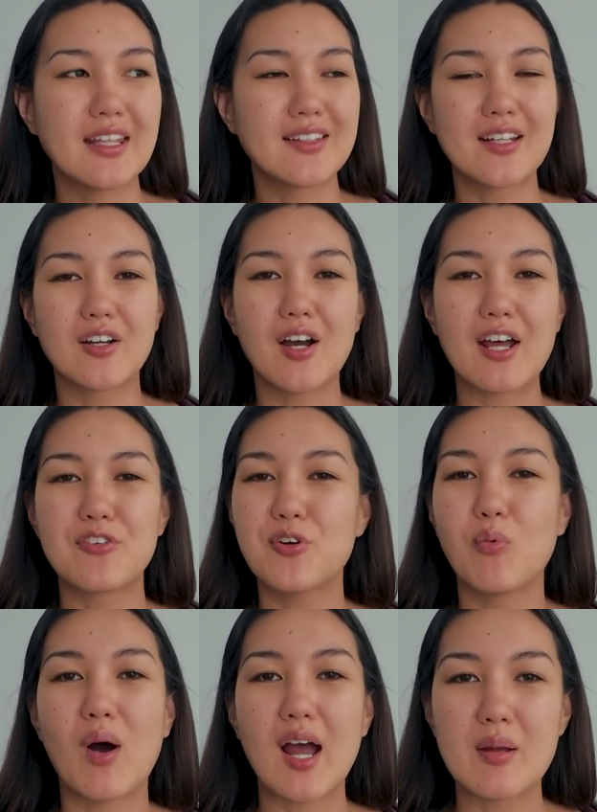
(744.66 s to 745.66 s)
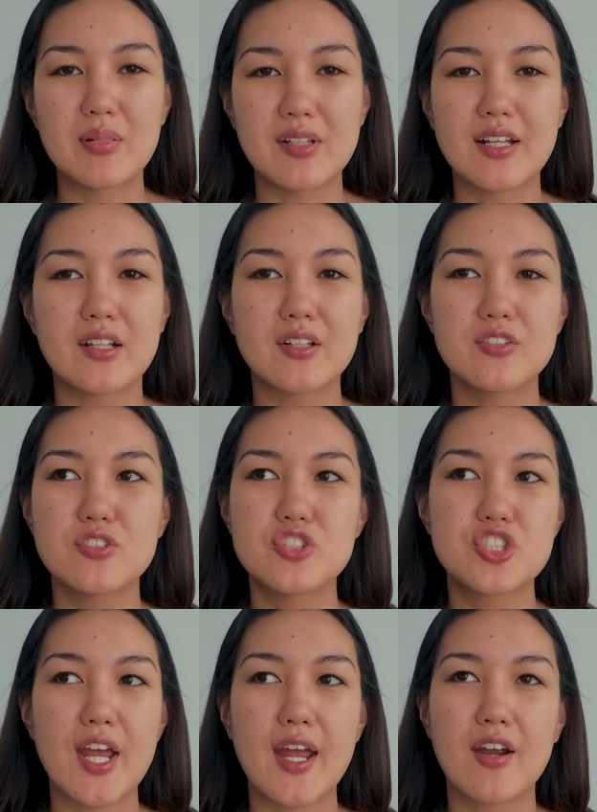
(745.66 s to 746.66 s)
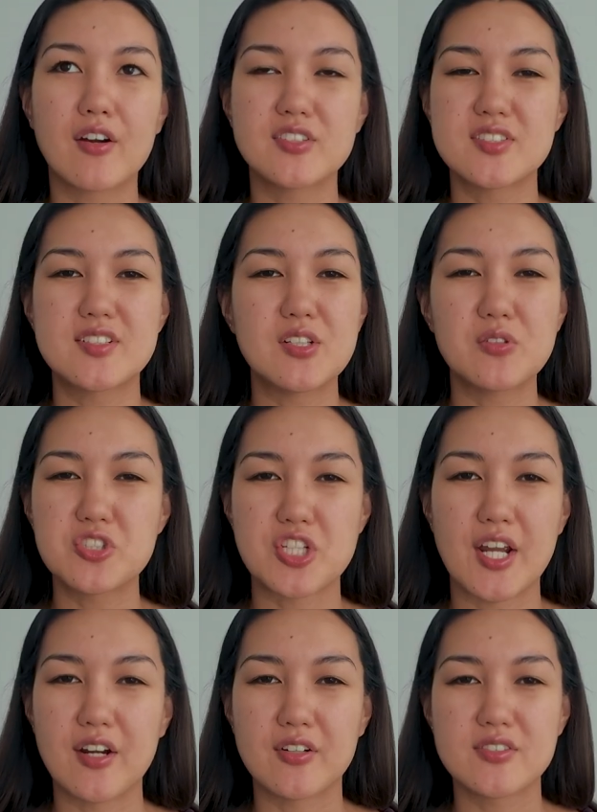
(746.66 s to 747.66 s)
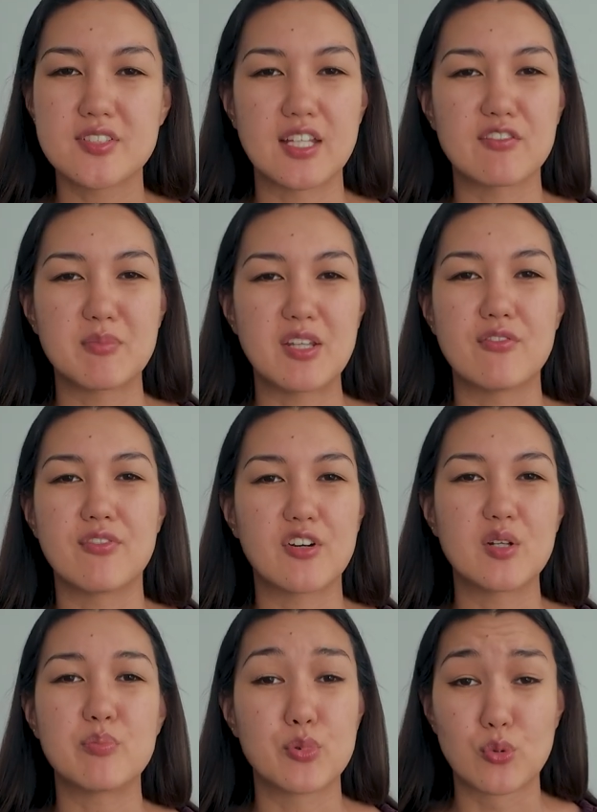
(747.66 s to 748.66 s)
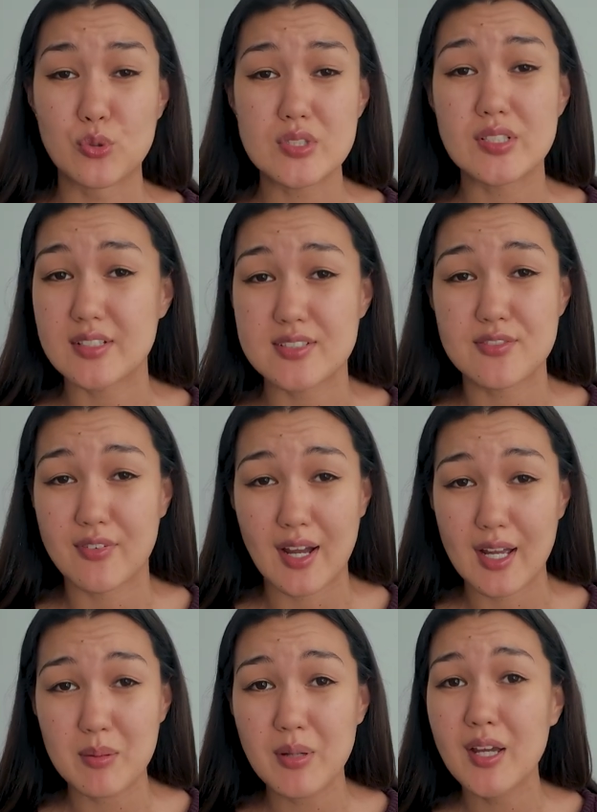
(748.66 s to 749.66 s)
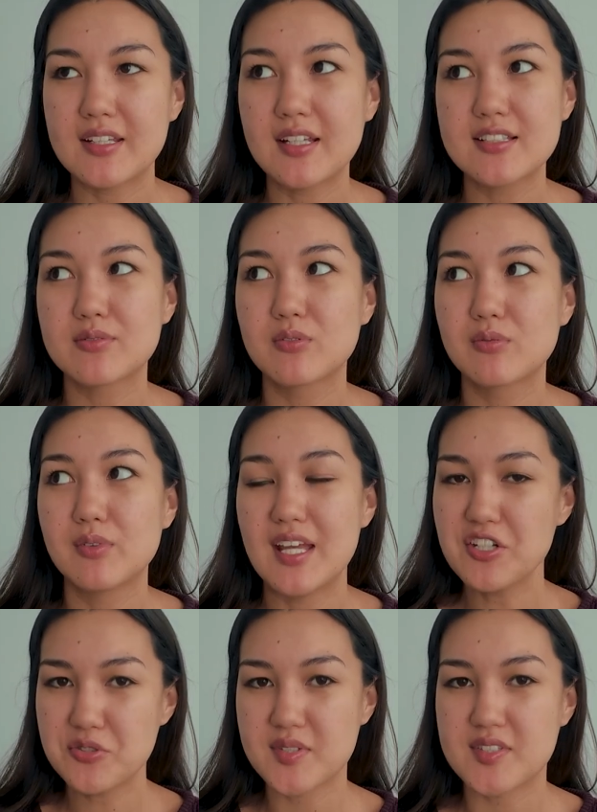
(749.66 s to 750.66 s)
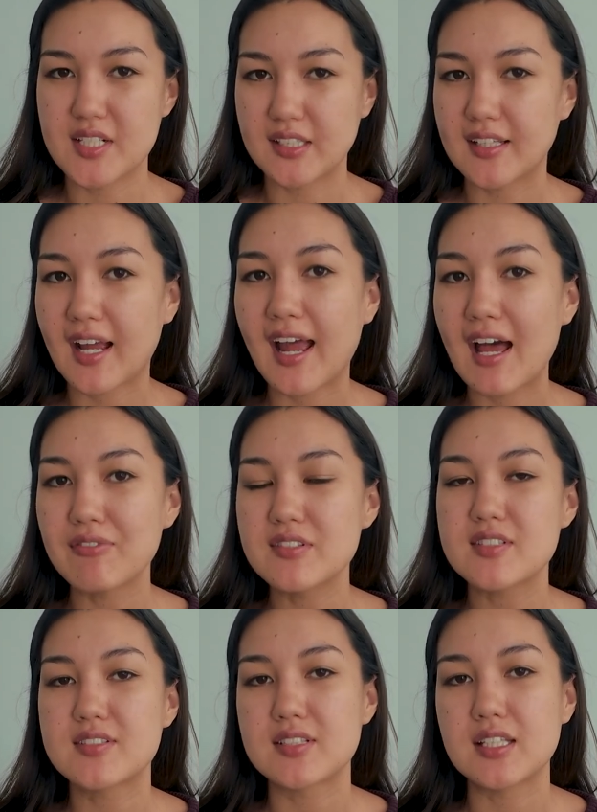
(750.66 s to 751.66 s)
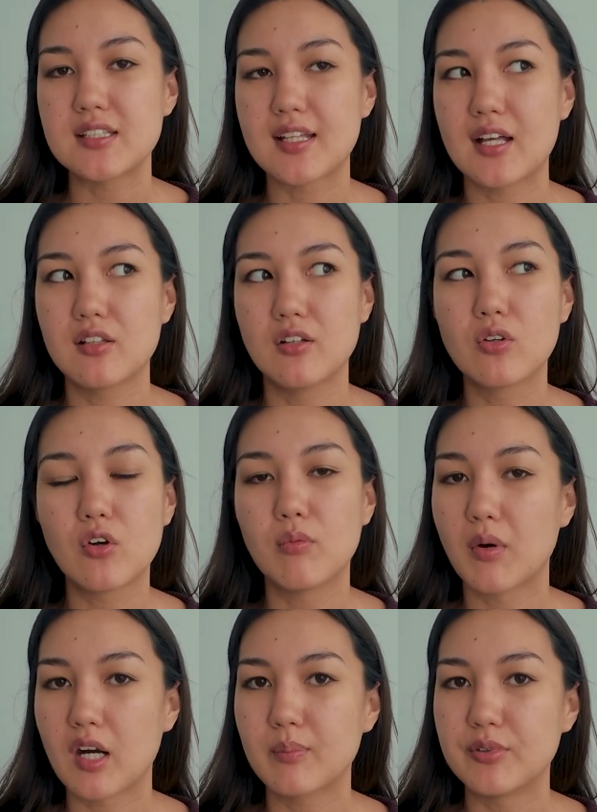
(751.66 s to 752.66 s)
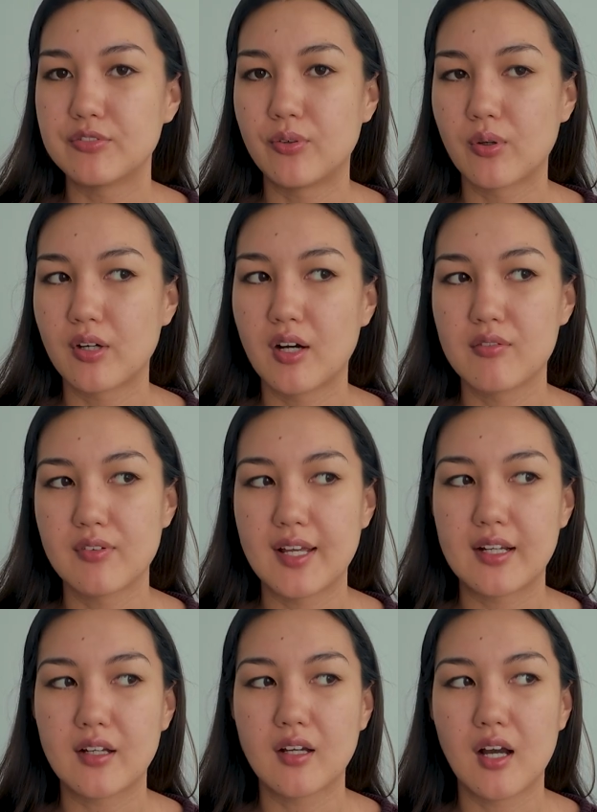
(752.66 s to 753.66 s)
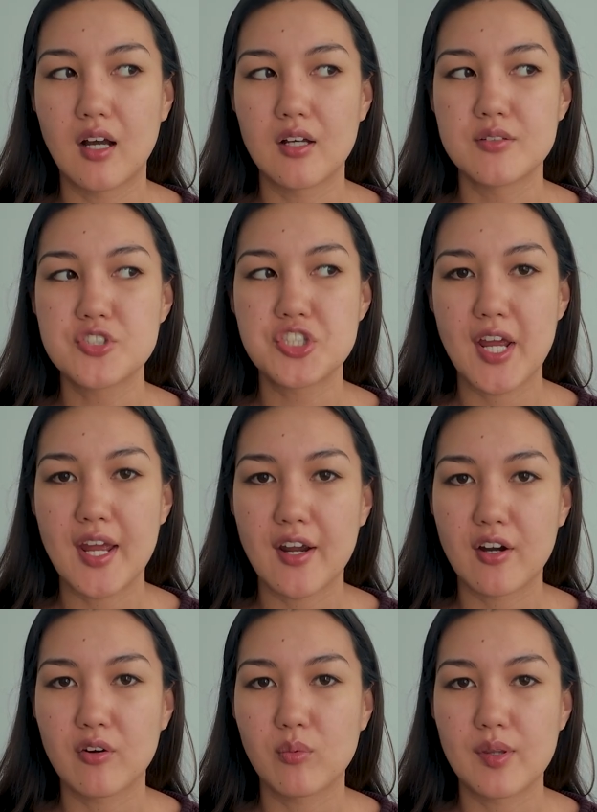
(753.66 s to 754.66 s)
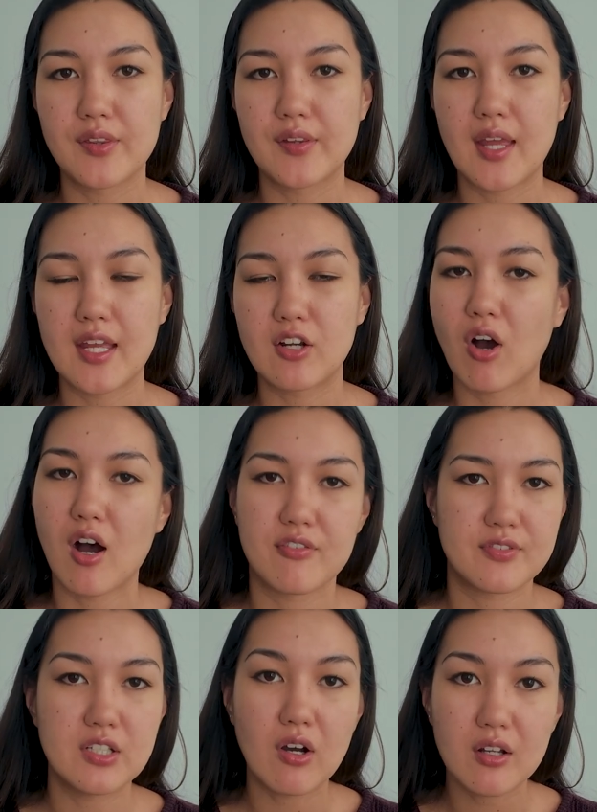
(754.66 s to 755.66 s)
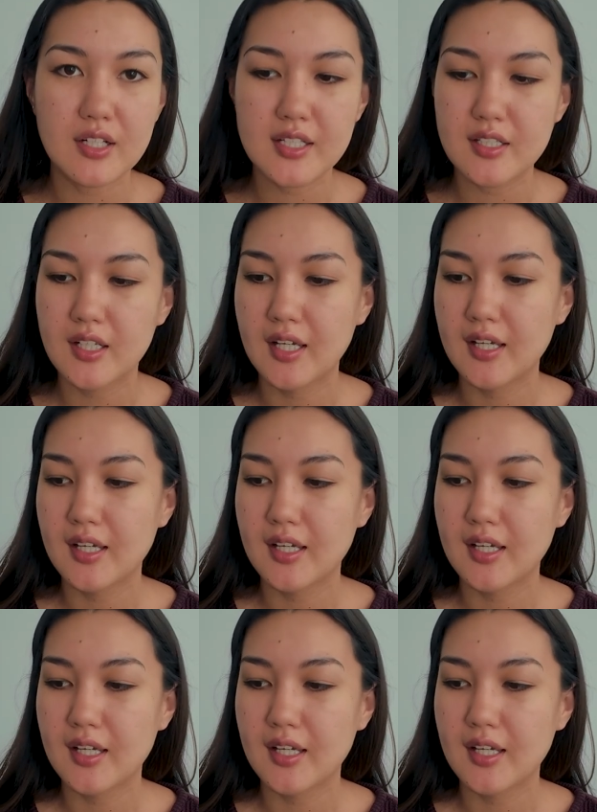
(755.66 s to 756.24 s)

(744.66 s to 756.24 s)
And like I don't know why, but like steel chairs give me a very brutalist vibe. I think it's interesting, like I haven't seen that logo mark before of like a chair with a coffee on it.